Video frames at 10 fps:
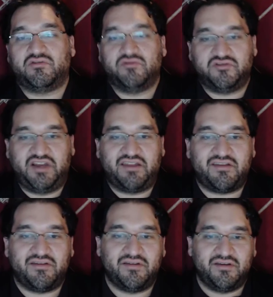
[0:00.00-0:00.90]
to
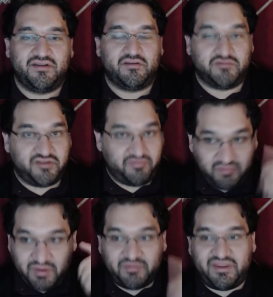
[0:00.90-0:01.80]
address. So just
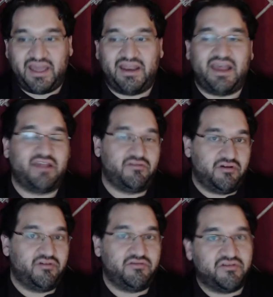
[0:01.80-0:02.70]
remember that as you're
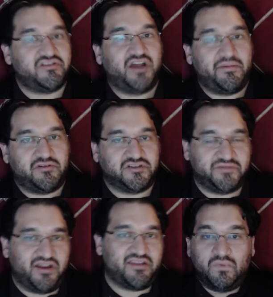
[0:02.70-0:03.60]
going through this job search
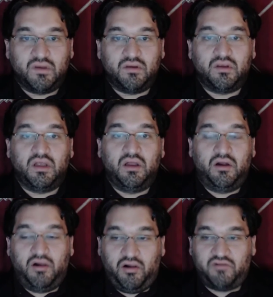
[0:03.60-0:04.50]
process.
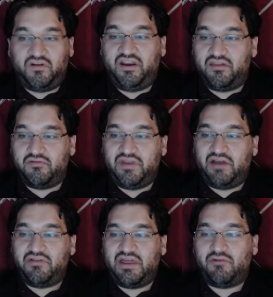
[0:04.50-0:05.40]
All right, so
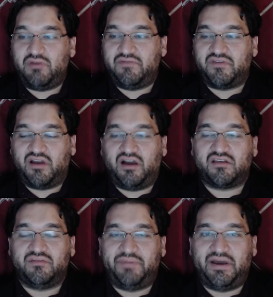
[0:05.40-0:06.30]
now that we've
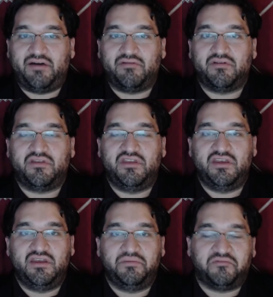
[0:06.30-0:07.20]
talked about
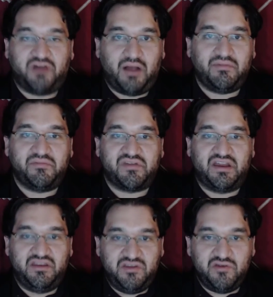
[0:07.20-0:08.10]
the problems
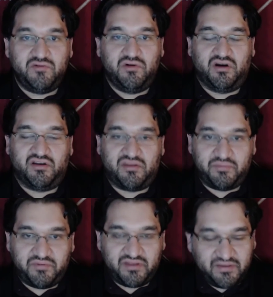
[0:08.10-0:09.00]
that you are
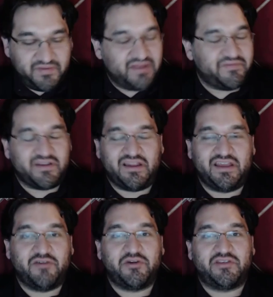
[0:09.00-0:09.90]

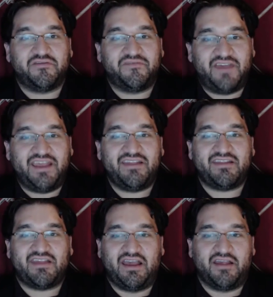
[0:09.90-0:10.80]
specifically going to
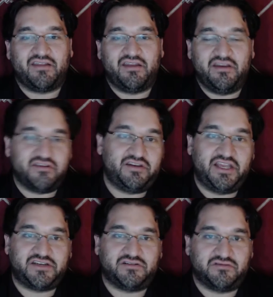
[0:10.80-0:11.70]
face as an
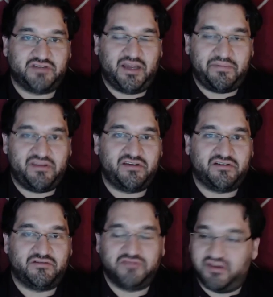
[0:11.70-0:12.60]
international job
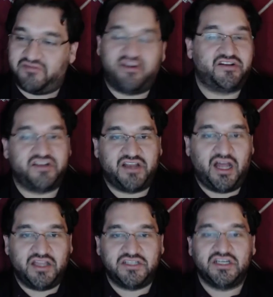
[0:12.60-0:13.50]
seeker who just graduated
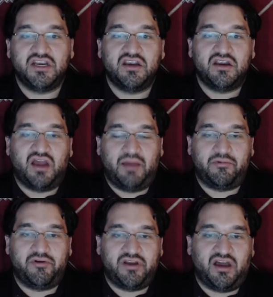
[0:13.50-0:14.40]
college,
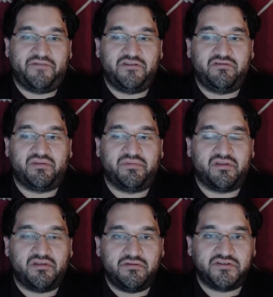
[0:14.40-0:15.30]
I'm going to offer you some
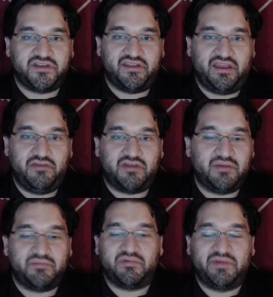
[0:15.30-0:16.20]
solutions that you can
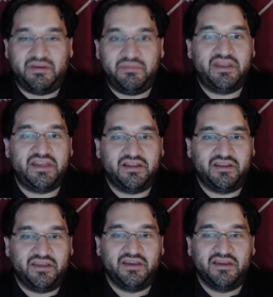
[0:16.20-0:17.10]
implement
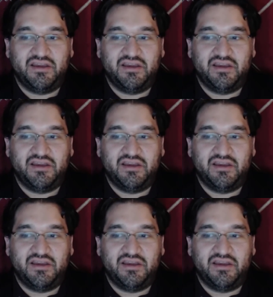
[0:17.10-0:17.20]
immediately.